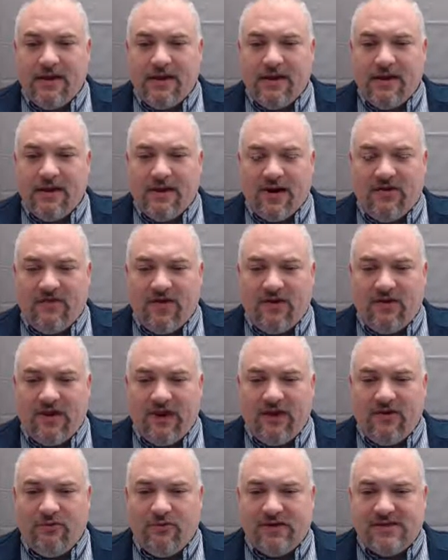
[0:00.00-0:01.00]
Here I've
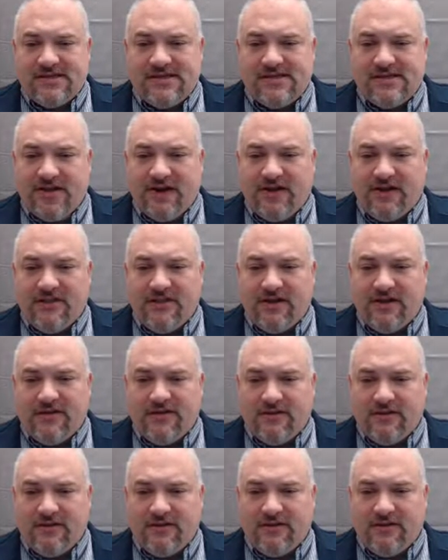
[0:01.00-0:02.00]
outlined one cell that
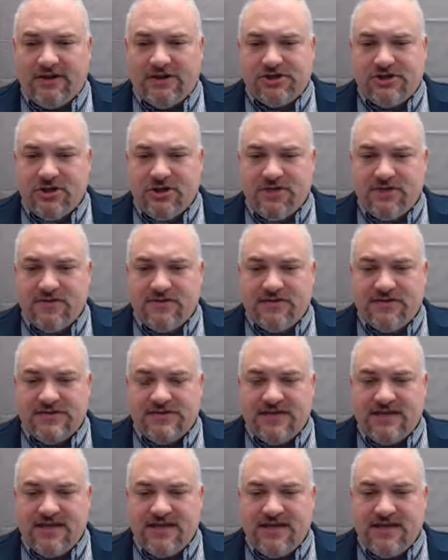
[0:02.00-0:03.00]
clearly shows
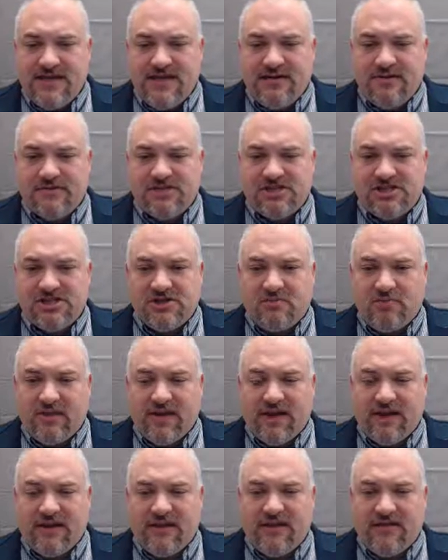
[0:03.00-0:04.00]
the
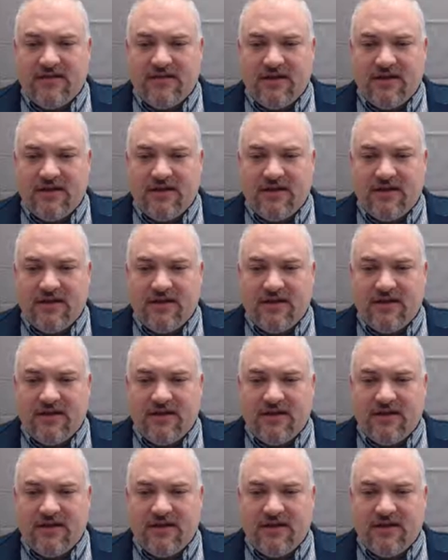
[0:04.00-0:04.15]
split